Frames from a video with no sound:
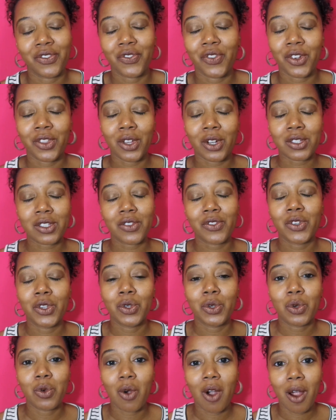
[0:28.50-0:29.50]
for those of
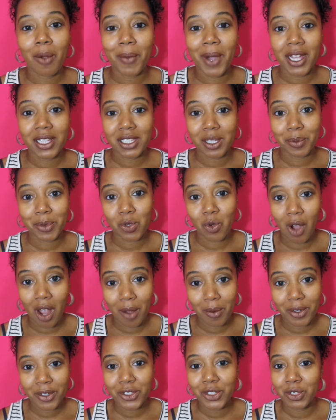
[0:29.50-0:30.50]
you who are my
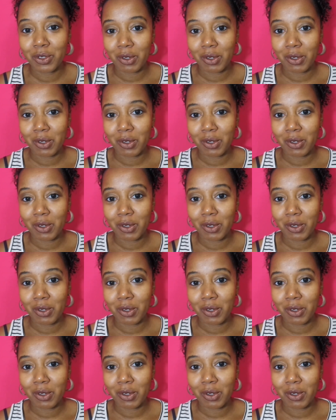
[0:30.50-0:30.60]
subscribers,